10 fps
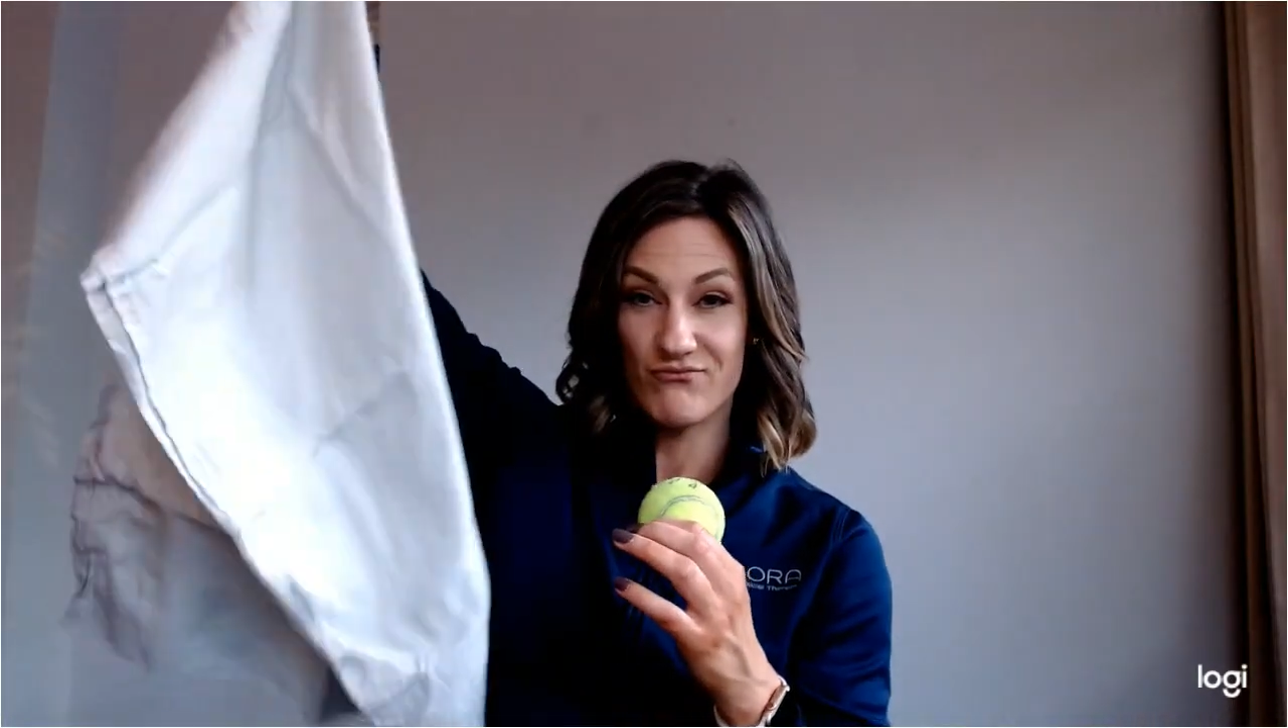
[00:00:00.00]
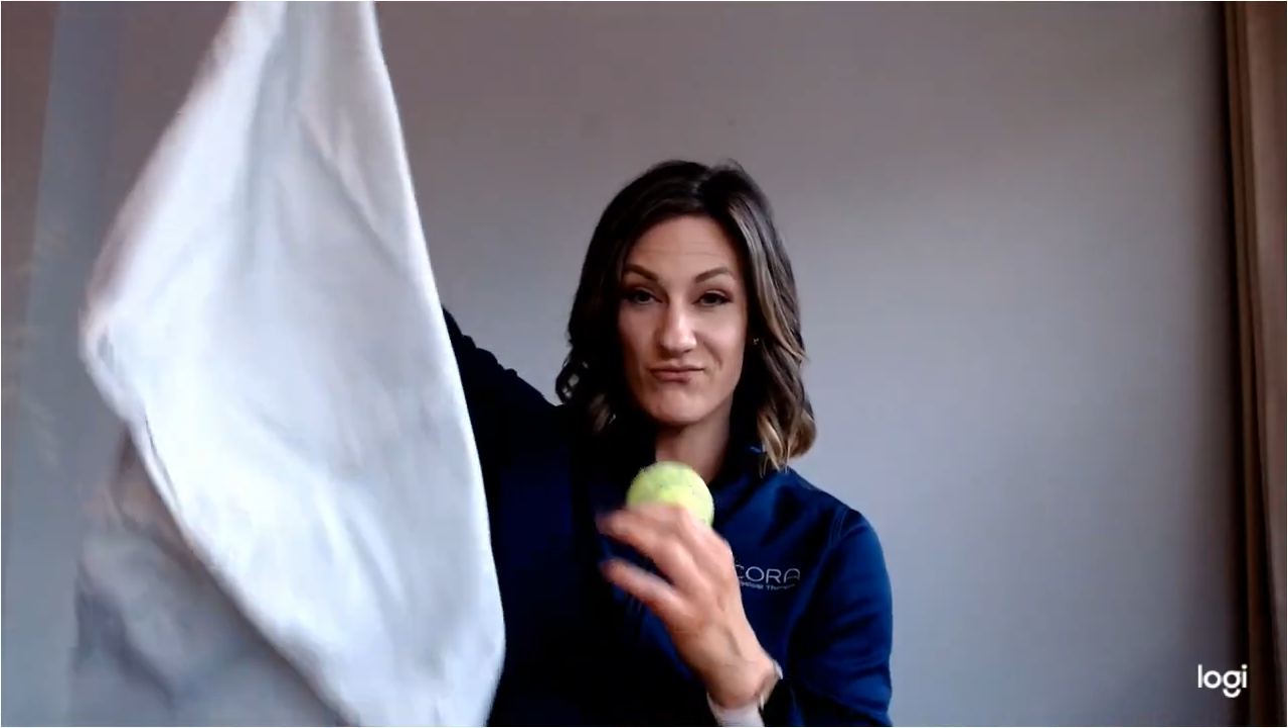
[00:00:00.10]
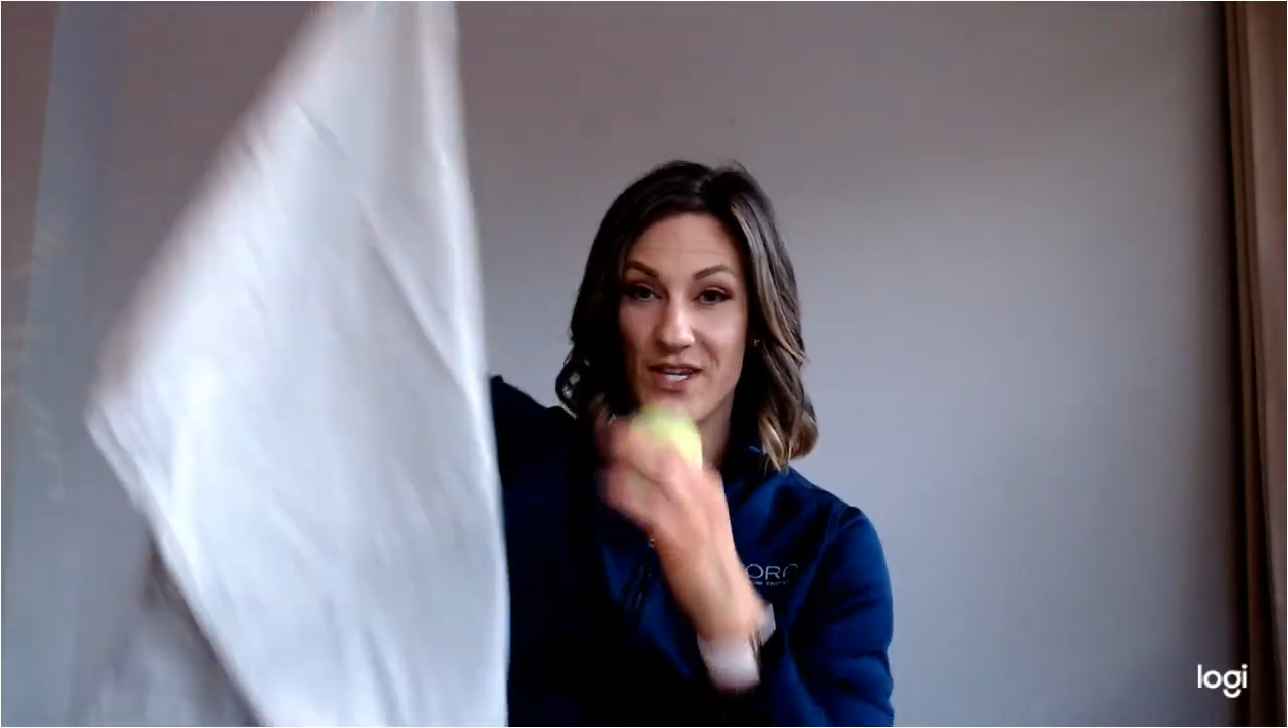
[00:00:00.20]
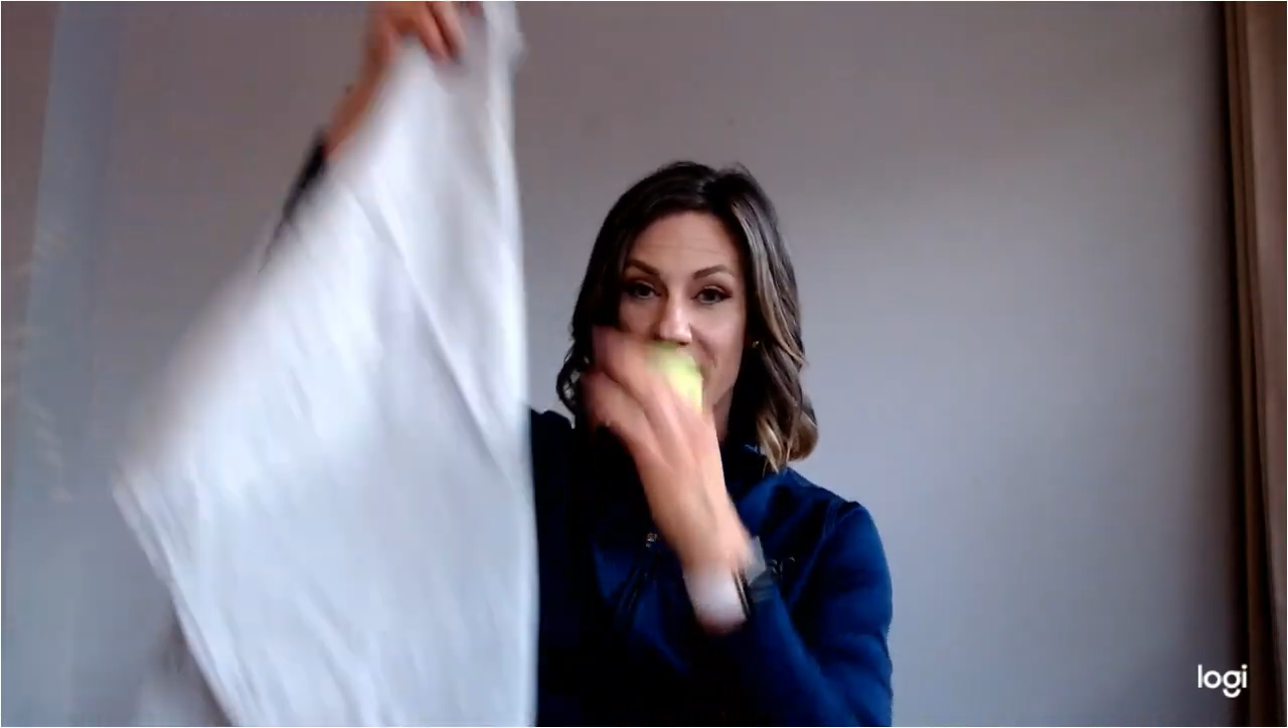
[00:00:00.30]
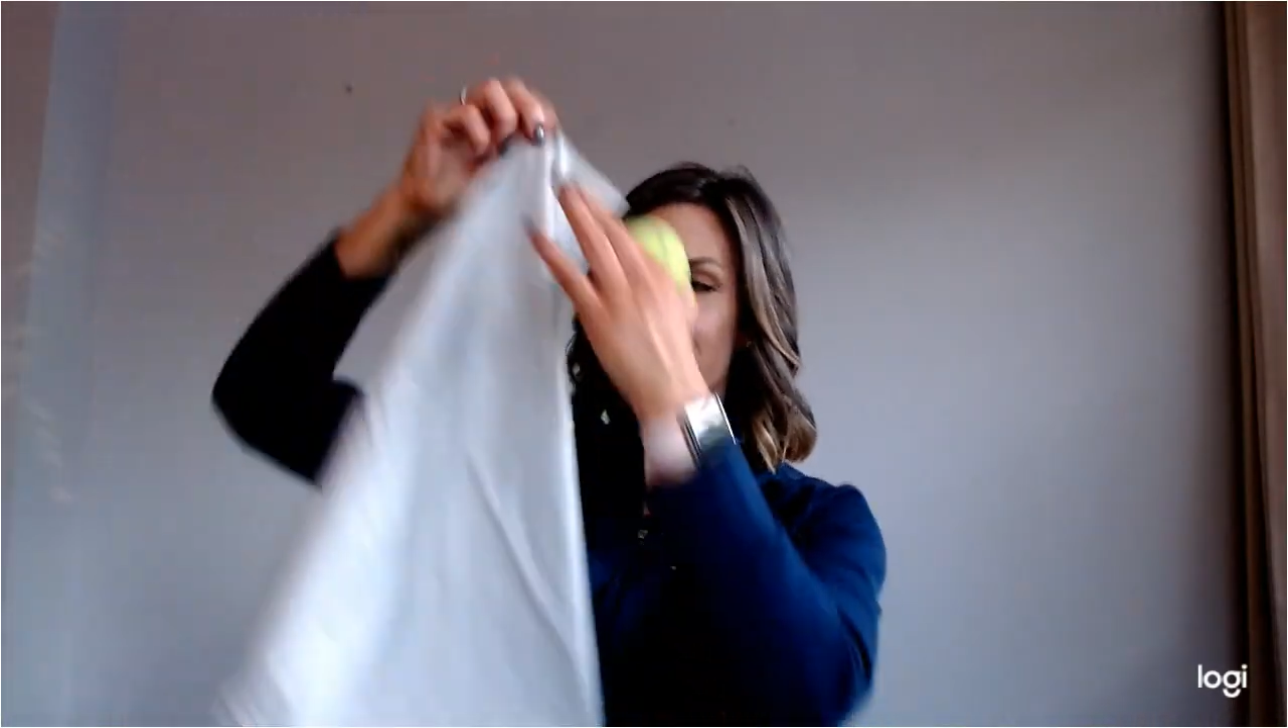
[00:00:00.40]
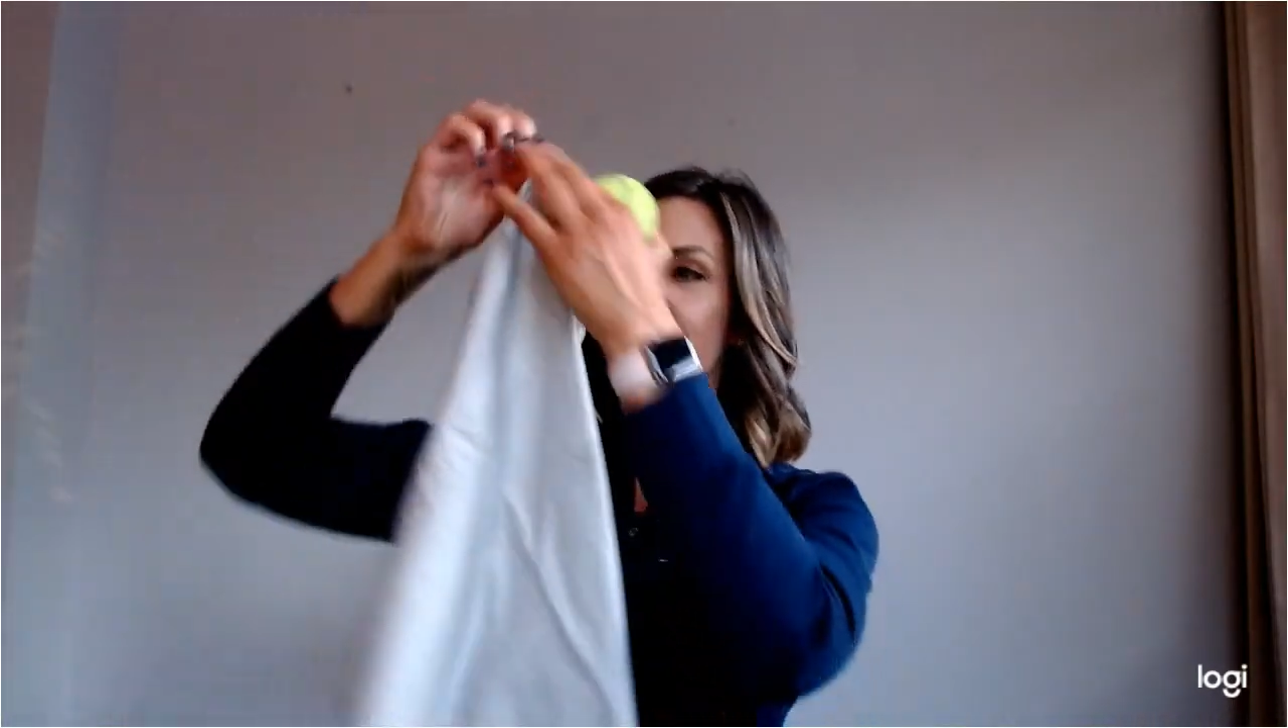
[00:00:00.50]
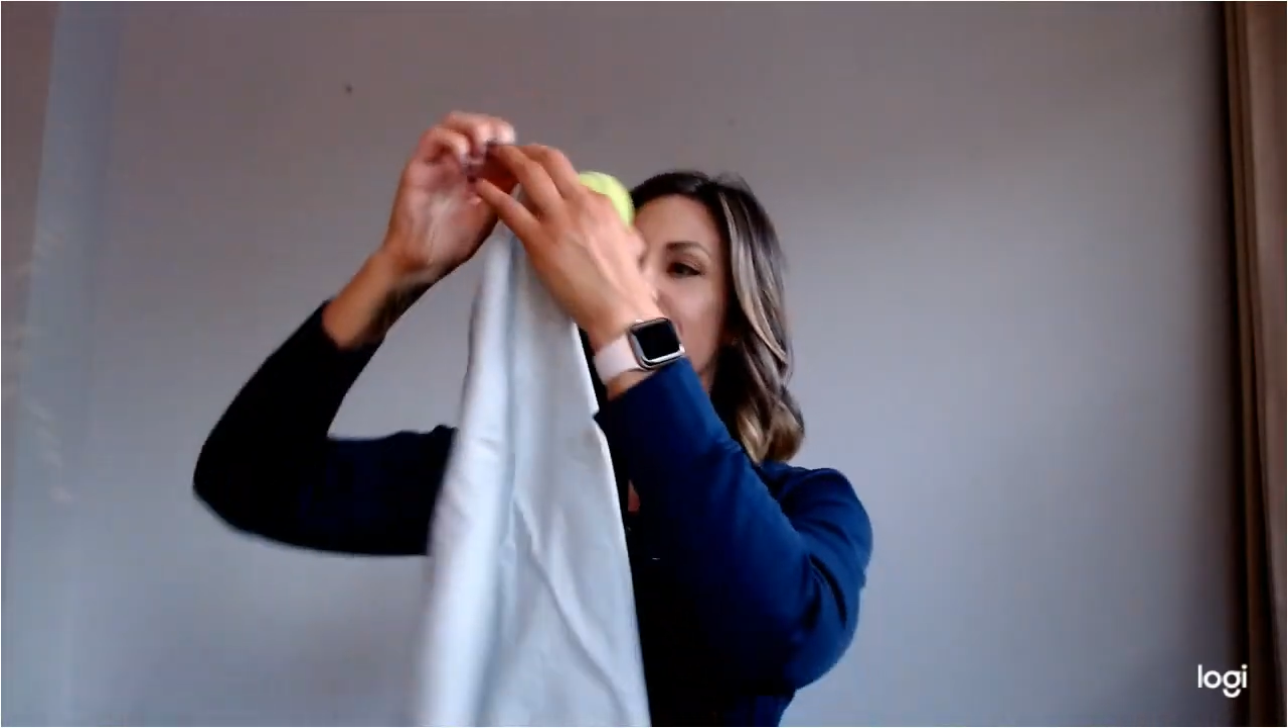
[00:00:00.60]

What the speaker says: Okay?